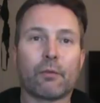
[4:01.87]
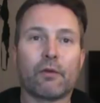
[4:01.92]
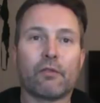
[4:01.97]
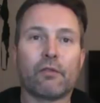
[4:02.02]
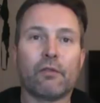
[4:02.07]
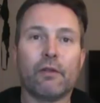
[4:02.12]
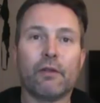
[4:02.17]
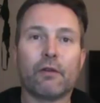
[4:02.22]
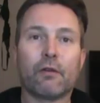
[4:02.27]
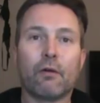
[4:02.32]

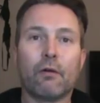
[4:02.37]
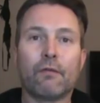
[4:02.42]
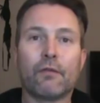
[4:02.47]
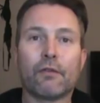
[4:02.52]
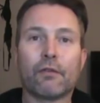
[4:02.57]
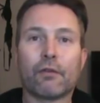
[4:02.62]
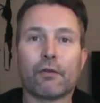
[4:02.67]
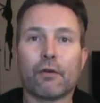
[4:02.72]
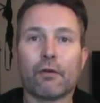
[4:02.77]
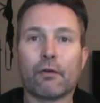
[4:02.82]
recently to go
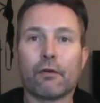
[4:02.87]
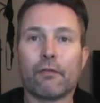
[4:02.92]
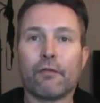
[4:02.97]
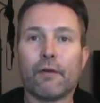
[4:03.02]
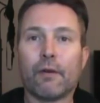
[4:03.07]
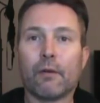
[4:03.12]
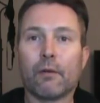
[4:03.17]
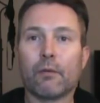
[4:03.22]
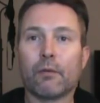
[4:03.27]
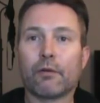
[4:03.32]
visit her and her
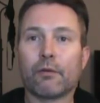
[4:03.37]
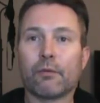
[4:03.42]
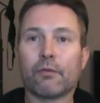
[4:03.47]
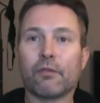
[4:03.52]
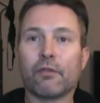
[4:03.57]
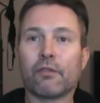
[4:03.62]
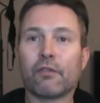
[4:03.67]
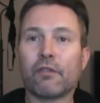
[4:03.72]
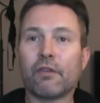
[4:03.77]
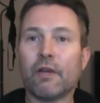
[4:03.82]
family, which was
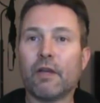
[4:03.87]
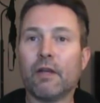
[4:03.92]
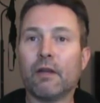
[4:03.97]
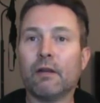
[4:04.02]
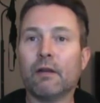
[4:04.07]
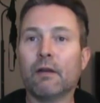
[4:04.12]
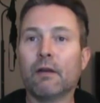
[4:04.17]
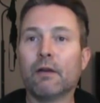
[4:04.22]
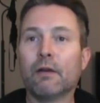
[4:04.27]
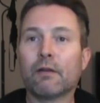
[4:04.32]

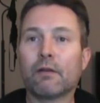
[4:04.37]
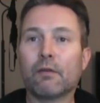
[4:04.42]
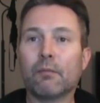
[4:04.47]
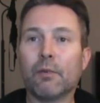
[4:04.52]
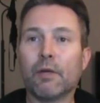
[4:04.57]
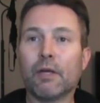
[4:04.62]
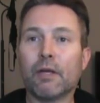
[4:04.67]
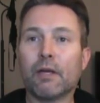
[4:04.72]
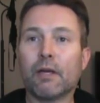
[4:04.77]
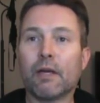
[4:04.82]
insane to
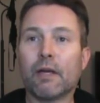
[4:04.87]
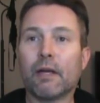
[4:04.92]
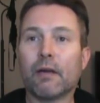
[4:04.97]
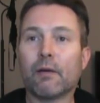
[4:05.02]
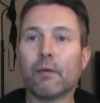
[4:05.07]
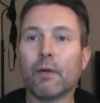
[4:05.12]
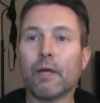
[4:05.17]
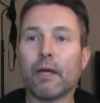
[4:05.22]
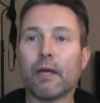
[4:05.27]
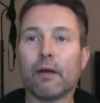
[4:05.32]
me,
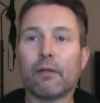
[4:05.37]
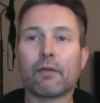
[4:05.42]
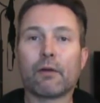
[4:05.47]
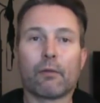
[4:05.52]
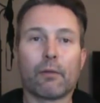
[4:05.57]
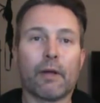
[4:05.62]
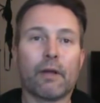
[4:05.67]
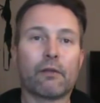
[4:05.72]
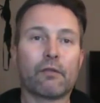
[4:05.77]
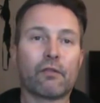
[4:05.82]
and we had the
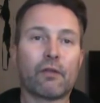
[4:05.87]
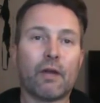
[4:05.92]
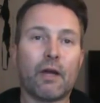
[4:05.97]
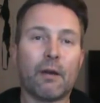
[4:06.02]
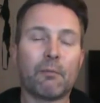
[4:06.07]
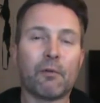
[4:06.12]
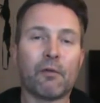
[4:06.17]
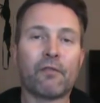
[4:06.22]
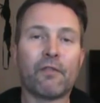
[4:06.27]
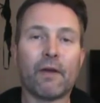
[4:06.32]
greatest
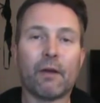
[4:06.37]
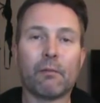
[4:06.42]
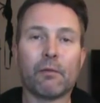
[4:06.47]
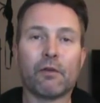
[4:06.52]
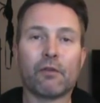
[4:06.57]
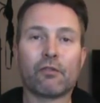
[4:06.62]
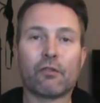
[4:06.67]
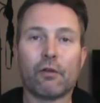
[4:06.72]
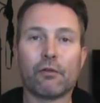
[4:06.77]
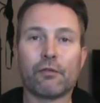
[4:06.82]
time. Her family
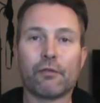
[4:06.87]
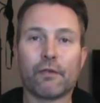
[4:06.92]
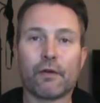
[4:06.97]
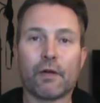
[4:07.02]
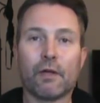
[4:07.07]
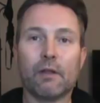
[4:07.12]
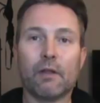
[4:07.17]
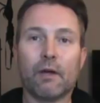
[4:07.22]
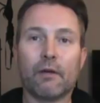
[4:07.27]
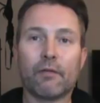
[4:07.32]
is also
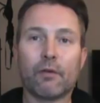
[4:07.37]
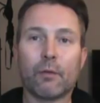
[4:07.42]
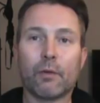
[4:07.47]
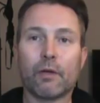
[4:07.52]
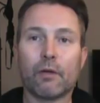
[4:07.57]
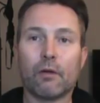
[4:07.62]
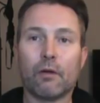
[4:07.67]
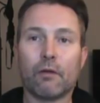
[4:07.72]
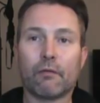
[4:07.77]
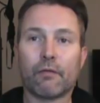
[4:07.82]
very loving. We
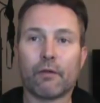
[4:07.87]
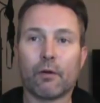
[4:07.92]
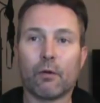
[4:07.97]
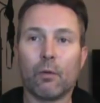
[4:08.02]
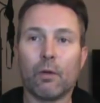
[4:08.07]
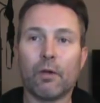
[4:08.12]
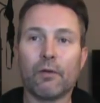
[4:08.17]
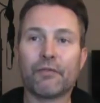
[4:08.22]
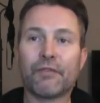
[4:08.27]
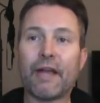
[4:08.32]
get along very
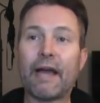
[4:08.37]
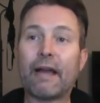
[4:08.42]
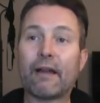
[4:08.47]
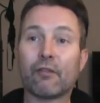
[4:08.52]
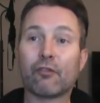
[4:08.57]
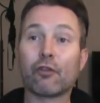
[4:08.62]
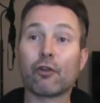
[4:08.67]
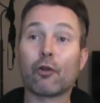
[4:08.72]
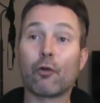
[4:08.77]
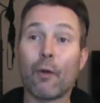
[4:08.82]
well. Dad
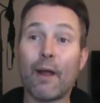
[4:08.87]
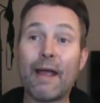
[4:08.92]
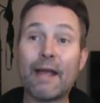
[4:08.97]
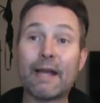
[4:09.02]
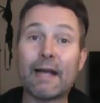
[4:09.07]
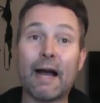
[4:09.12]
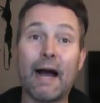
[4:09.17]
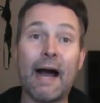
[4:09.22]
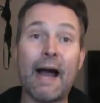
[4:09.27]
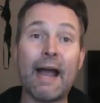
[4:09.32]
is a
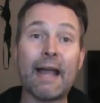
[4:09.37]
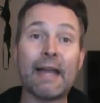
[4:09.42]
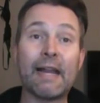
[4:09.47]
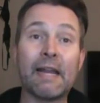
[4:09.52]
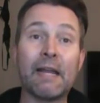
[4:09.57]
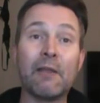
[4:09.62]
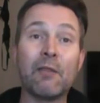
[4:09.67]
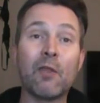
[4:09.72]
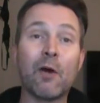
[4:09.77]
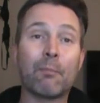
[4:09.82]
great guy and
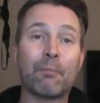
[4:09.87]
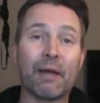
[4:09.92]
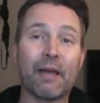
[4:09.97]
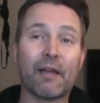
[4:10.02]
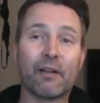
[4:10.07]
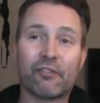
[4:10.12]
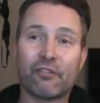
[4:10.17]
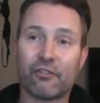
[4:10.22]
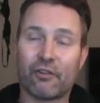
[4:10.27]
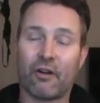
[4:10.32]
in the
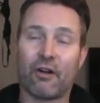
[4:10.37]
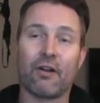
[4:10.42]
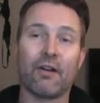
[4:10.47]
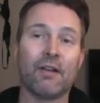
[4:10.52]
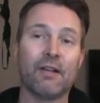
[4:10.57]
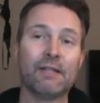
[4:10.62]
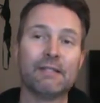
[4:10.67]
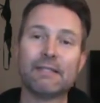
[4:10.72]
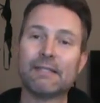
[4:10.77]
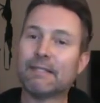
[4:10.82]

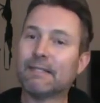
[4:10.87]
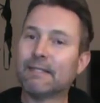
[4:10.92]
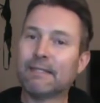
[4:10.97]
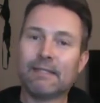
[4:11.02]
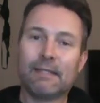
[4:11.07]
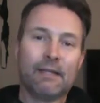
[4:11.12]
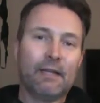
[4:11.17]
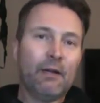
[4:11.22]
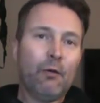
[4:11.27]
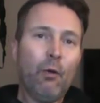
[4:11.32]
picture.
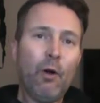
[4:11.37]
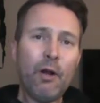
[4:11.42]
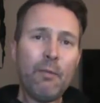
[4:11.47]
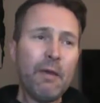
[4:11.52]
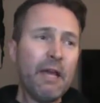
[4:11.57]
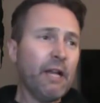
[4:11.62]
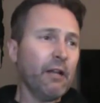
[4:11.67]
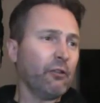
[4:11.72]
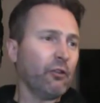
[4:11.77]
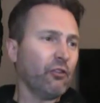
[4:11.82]
What do you
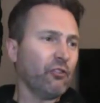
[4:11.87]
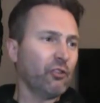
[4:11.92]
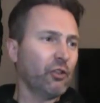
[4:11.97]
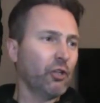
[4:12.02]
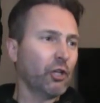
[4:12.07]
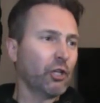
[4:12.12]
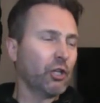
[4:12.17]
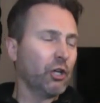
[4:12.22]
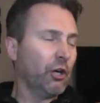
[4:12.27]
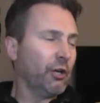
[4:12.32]
mean it doesn't
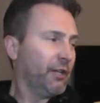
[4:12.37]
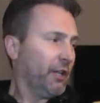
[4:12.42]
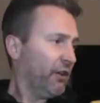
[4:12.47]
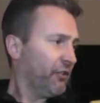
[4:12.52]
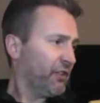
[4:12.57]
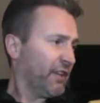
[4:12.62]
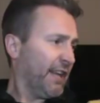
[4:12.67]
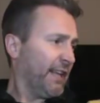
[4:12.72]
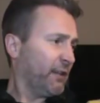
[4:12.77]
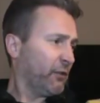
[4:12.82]
look good?
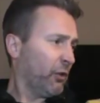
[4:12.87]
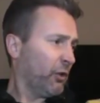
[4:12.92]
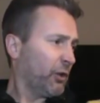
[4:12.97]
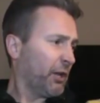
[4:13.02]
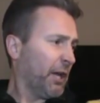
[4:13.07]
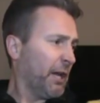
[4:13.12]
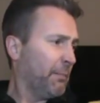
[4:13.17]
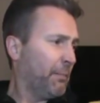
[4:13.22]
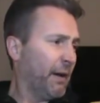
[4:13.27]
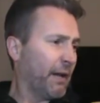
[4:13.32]
Doesn't get to
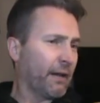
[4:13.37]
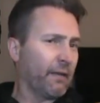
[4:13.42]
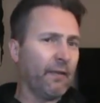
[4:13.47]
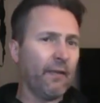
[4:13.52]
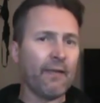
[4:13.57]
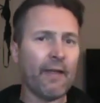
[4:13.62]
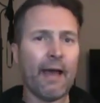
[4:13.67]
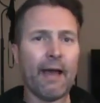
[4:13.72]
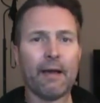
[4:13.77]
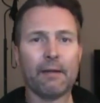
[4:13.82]
look any better
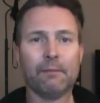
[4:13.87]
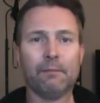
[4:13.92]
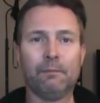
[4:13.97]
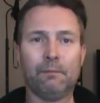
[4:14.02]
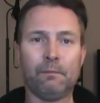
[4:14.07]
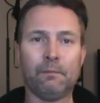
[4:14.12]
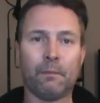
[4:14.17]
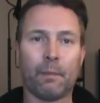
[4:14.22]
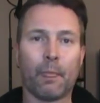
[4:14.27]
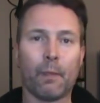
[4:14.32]
than
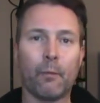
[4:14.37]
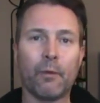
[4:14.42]
that.